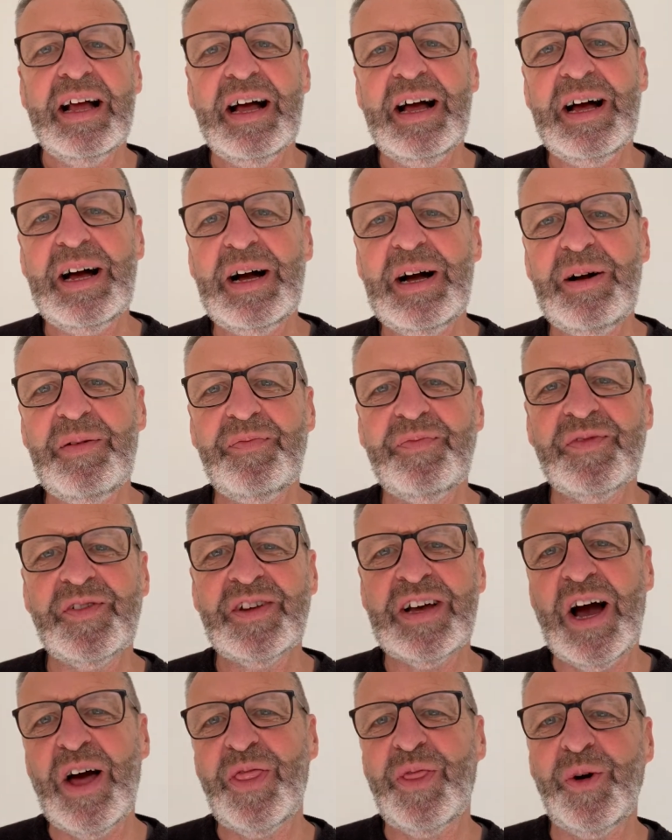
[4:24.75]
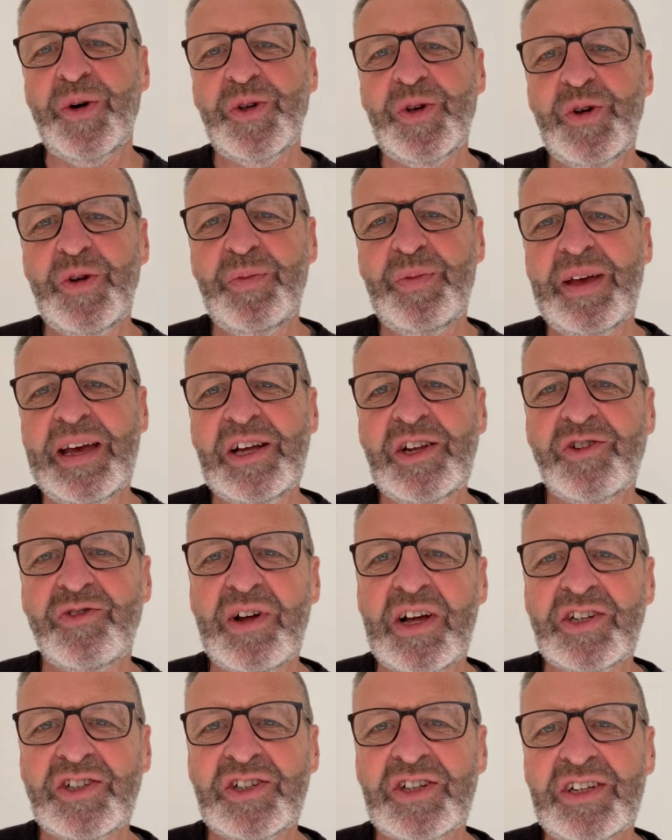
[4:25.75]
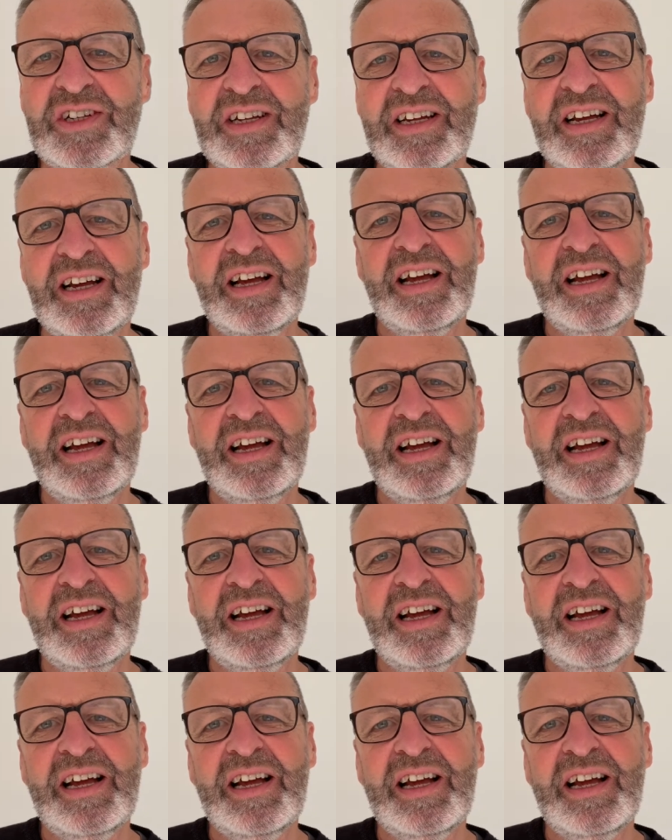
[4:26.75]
I thought you'd be interested